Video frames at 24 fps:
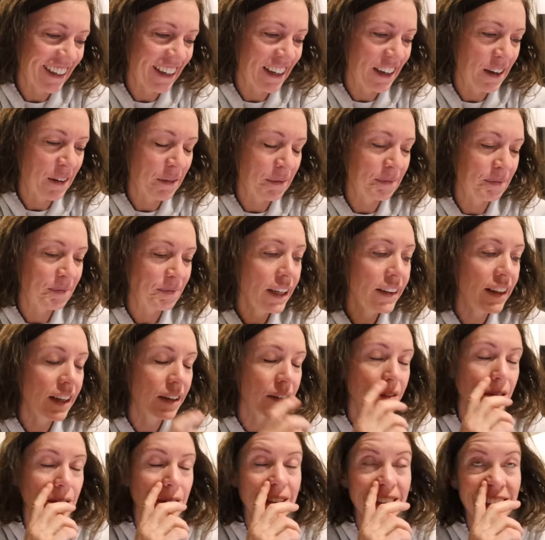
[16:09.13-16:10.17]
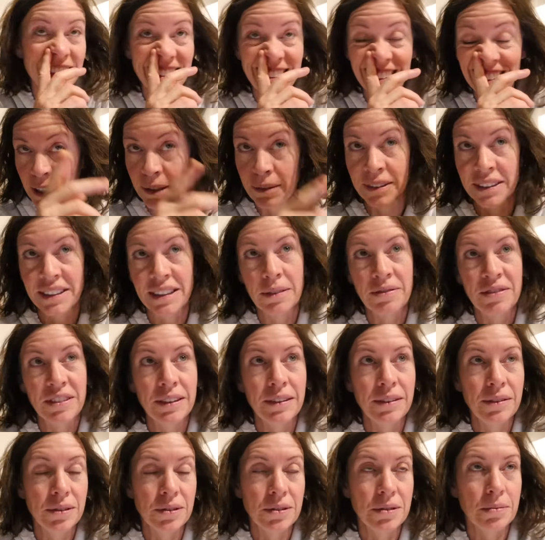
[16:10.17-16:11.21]
Um, and then, of course, I was
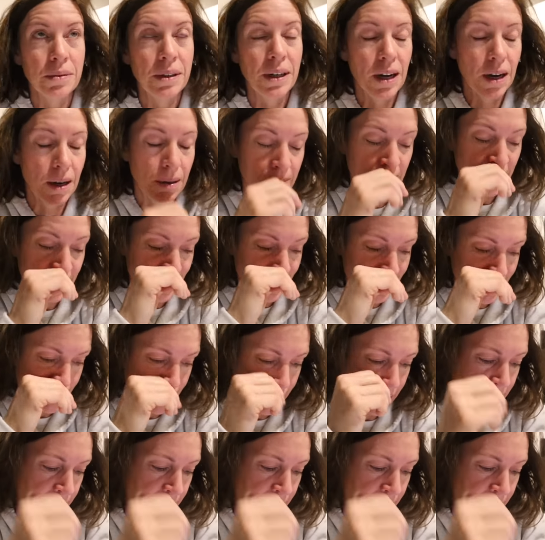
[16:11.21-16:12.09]
sifting through some comments